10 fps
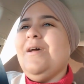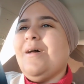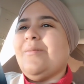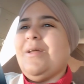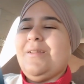
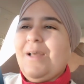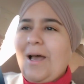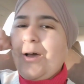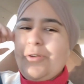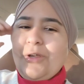I'm like,
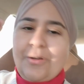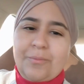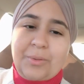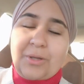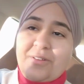how do you,
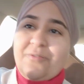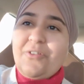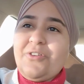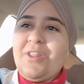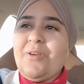because the
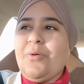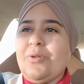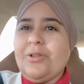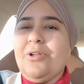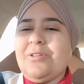first thing
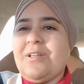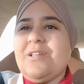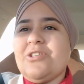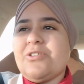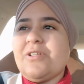we looked at
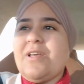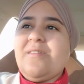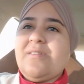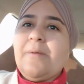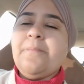each other
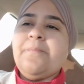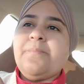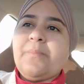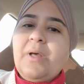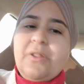is
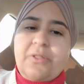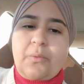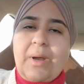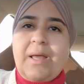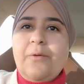the
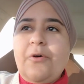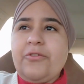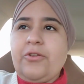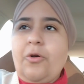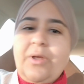way it
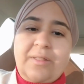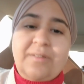was looking.